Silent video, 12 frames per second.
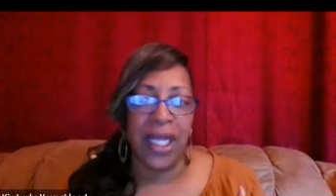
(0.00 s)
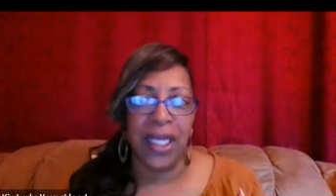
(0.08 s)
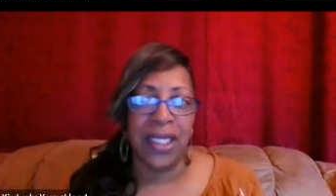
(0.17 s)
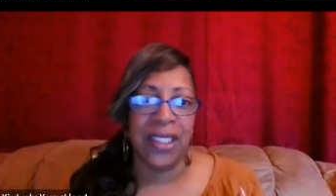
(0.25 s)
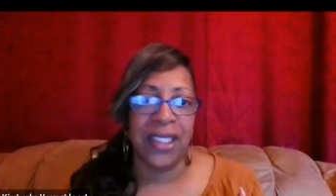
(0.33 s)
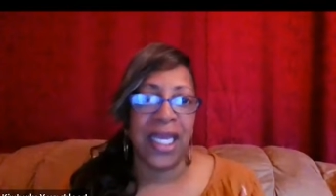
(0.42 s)
it
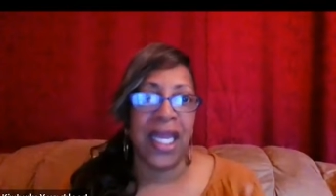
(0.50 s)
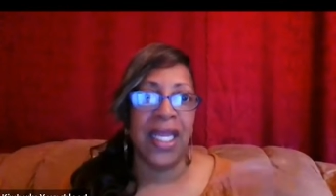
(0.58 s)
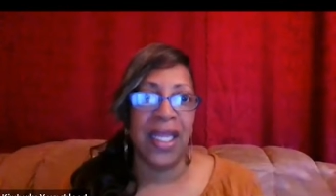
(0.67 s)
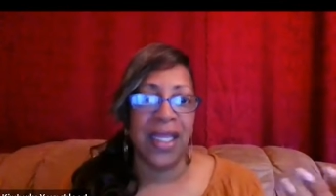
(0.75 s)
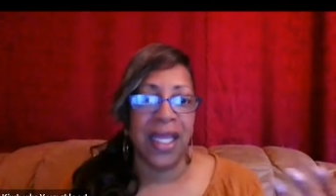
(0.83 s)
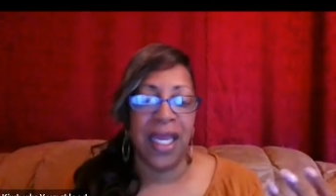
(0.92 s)
is
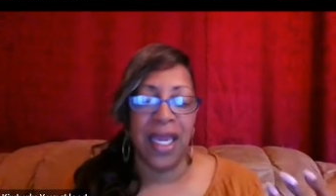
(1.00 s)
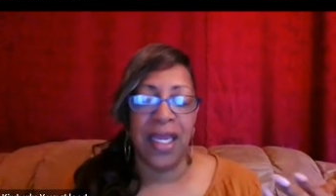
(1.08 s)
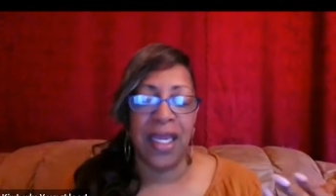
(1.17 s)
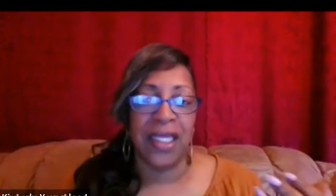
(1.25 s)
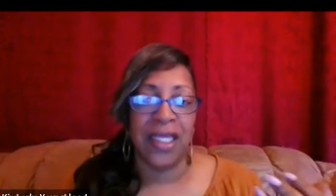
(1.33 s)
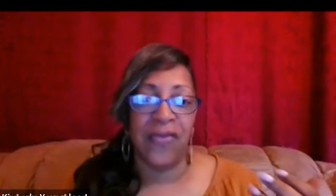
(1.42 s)
anything.
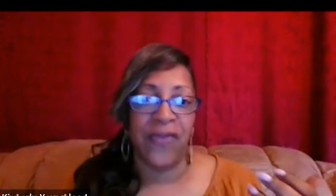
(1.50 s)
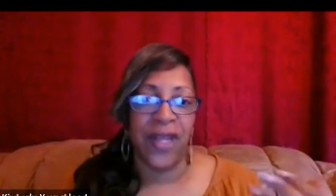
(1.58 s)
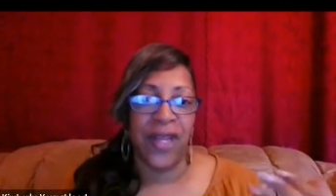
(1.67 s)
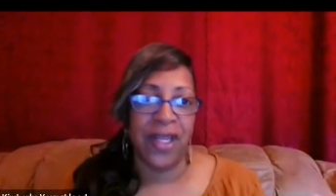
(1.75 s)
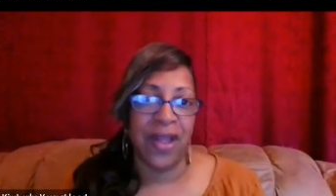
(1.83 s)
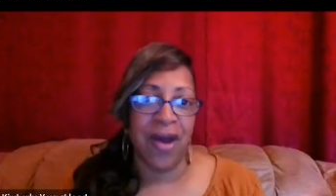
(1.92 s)
It's
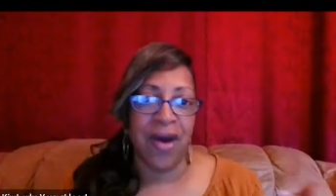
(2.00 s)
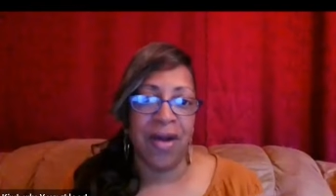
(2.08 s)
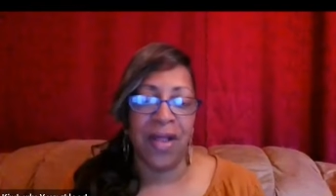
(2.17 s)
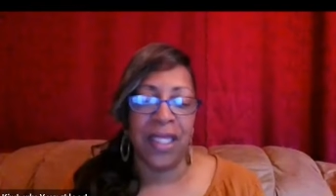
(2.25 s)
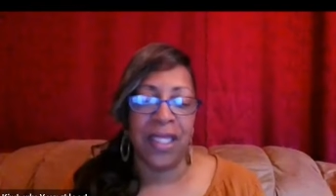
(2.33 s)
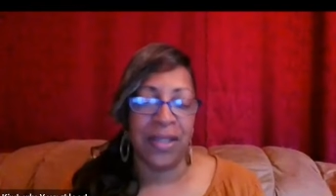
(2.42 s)

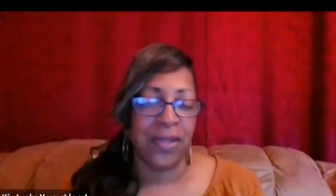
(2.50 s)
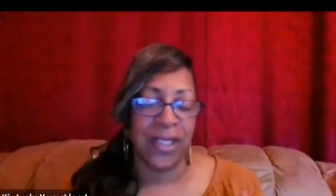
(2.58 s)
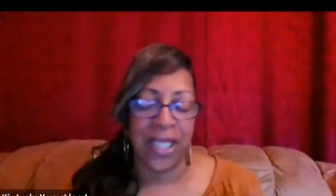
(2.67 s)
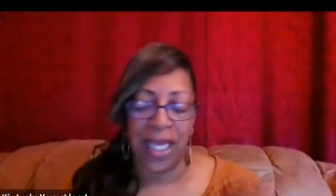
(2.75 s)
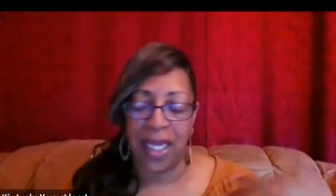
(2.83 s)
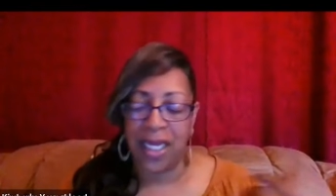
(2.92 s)
fentanyl, as I
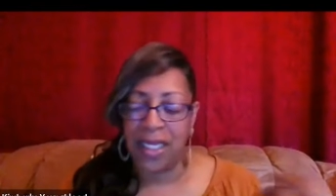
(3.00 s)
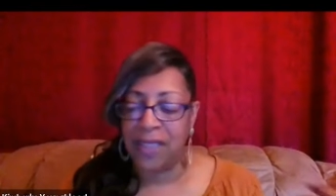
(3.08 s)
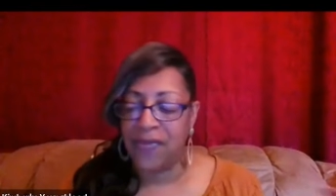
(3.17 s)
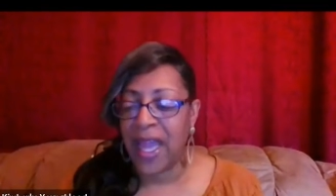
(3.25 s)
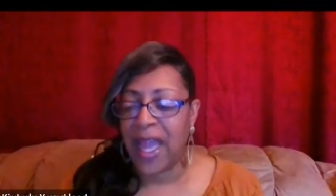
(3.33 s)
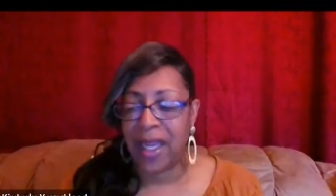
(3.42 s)
said, it's
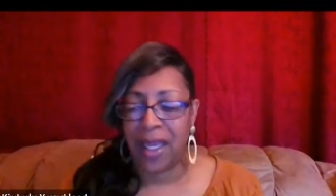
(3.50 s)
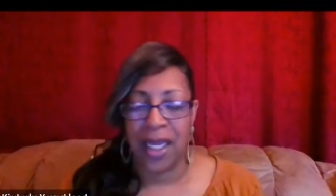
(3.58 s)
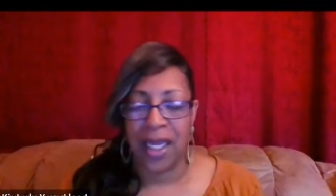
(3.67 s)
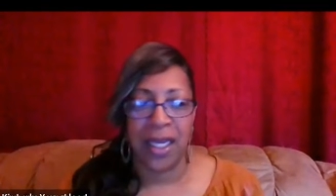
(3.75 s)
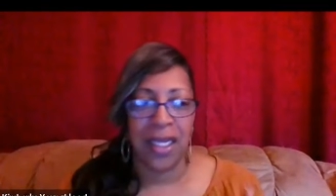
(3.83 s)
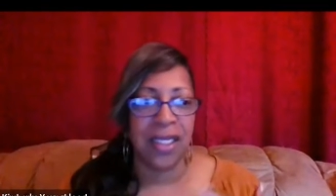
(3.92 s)

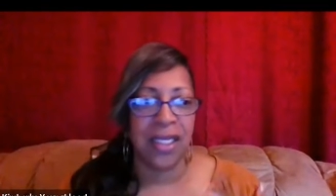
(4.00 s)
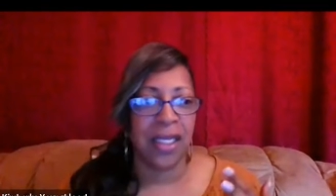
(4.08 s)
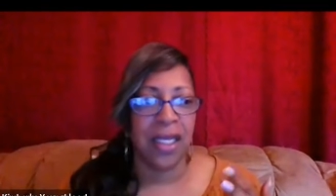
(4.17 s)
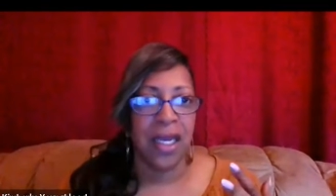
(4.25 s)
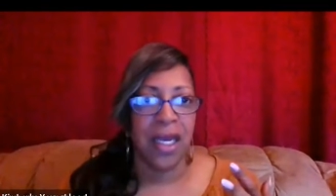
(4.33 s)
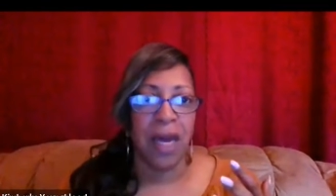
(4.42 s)
Vicodin, it's
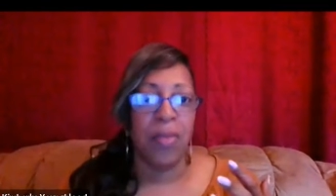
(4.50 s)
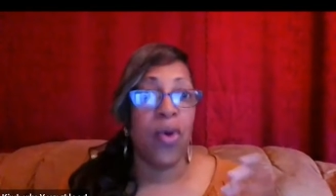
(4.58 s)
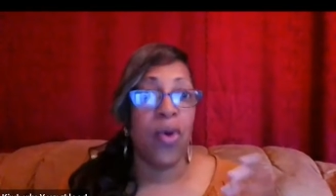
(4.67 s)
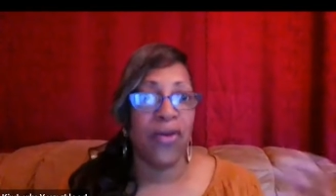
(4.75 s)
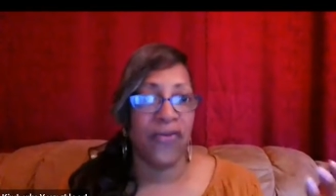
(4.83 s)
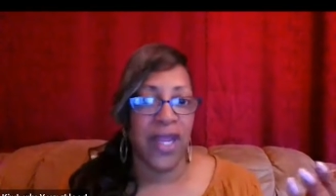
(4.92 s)

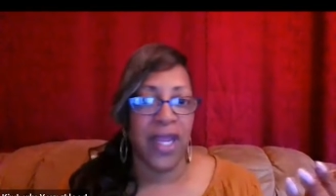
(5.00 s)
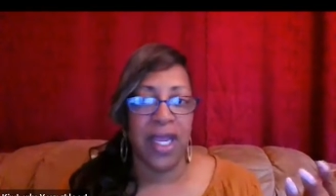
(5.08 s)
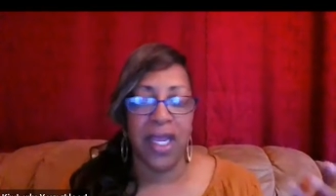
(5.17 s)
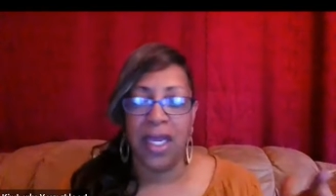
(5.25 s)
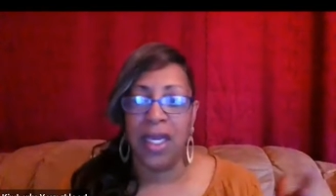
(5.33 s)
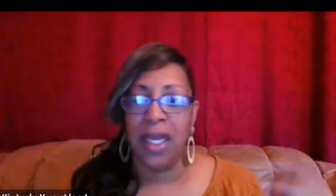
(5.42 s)

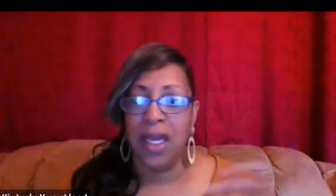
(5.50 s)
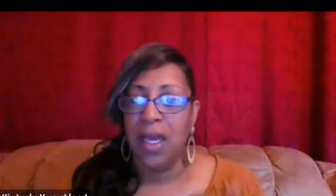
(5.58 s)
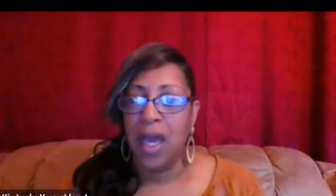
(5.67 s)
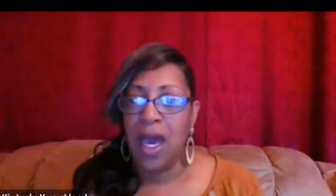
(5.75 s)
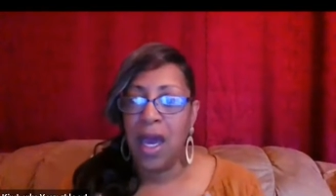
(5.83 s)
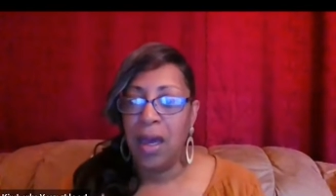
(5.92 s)
morphine.
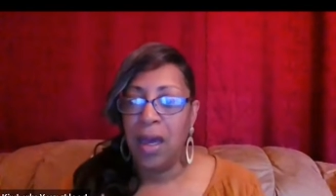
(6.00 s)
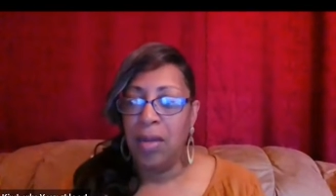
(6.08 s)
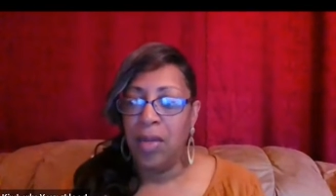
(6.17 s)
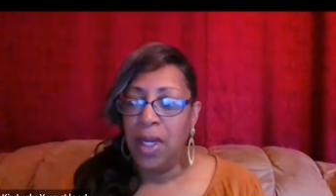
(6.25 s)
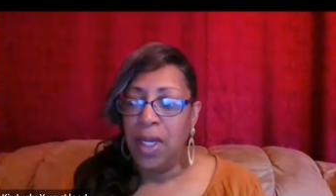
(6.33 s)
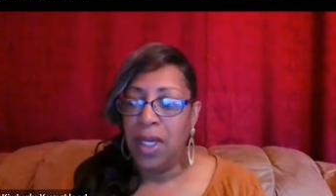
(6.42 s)

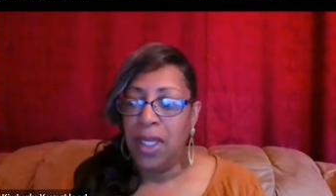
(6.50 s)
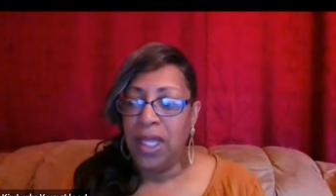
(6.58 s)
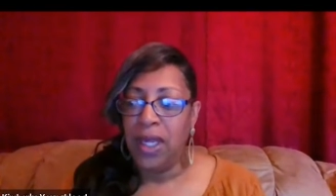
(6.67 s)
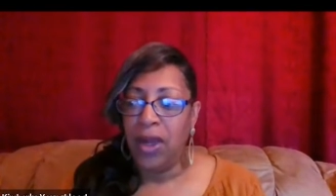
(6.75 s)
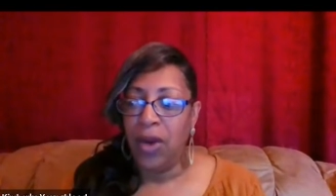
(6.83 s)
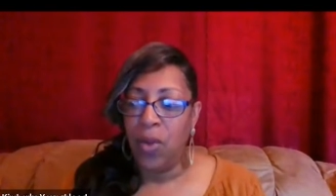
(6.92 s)
Um,
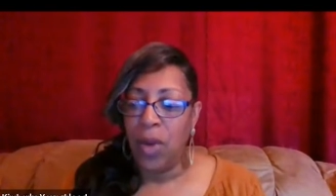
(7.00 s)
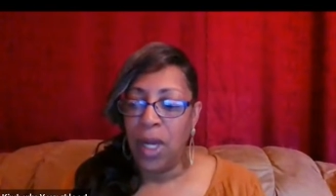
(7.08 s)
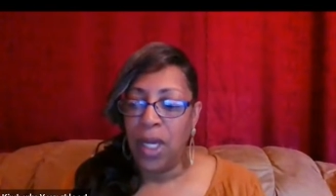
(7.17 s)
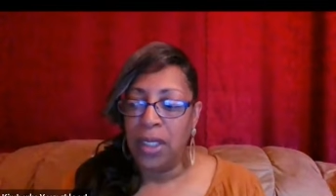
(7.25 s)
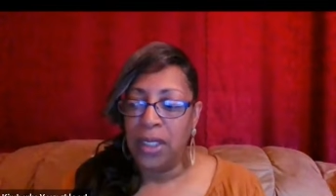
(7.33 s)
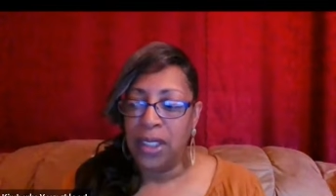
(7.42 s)
there
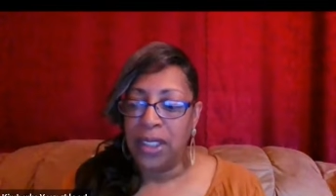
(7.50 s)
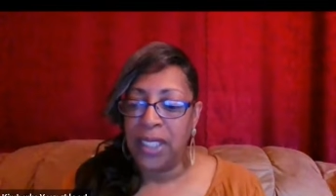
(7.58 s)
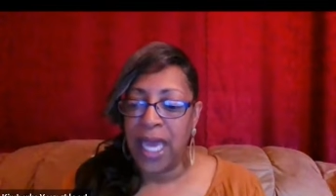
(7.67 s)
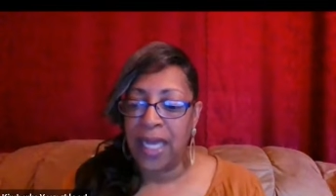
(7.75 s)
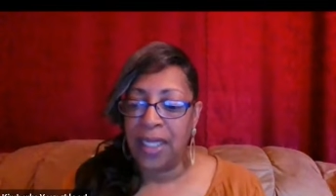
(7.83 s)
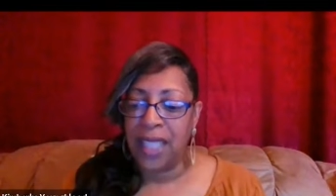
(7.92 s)
was
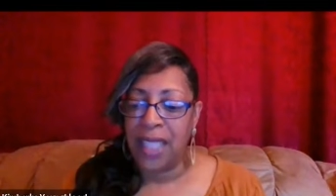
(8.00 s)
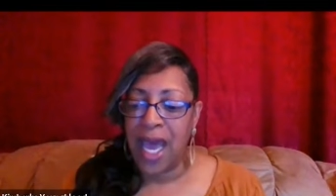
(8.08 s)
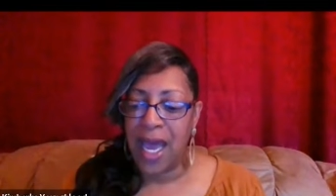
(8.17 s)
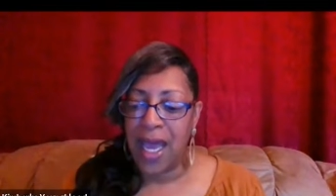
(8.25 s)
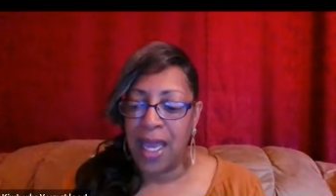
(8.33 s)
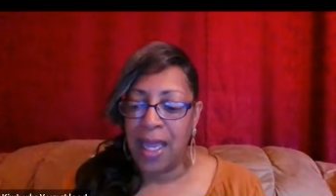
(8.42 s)
at a
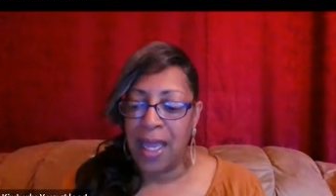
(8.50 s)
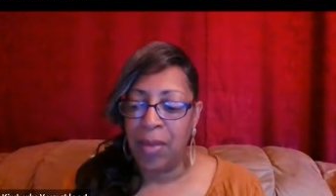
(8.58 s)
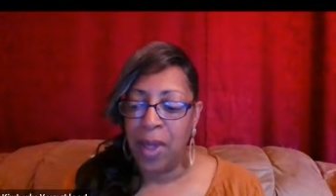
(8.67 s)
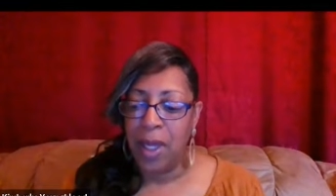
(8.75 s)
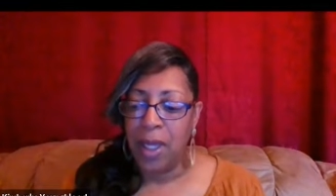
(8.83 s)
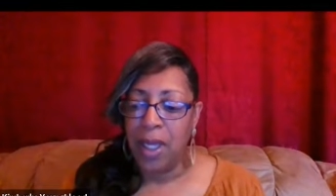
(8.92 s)

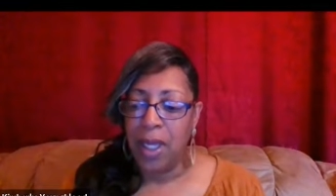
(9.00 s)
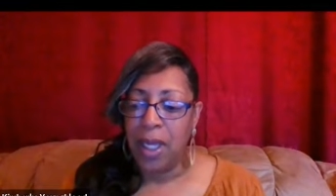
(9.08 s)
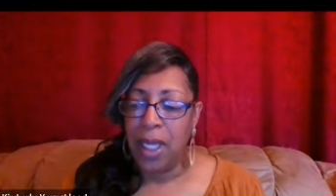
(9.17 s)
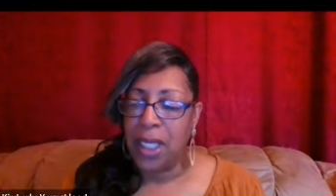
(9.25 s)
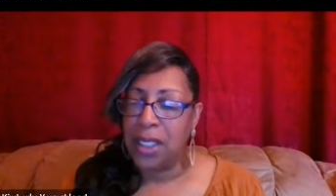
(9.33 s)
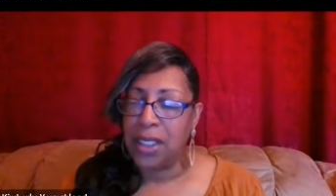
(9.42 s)
time,
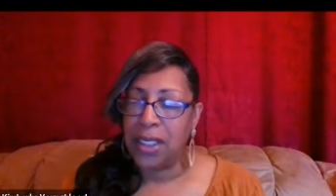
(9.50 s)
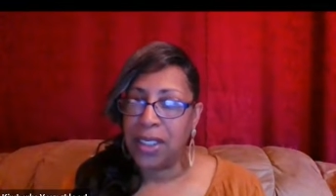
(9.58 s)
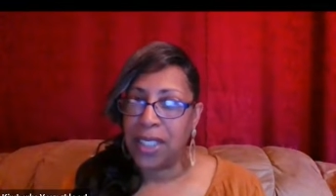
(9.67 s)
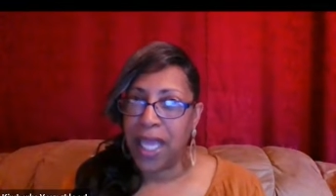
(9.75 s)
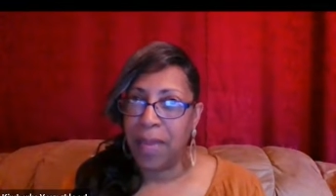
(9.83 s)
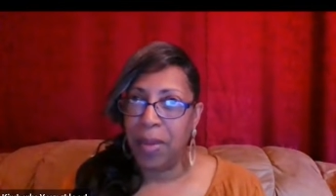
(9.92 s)
and it's
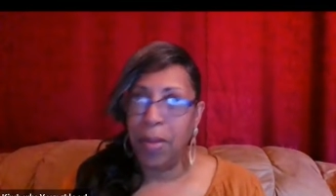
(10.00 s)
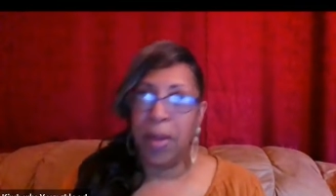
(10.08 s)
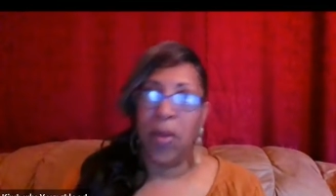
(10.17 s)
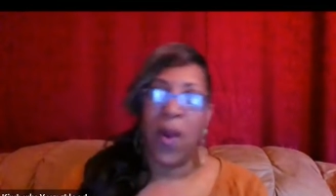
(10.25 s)
escaping me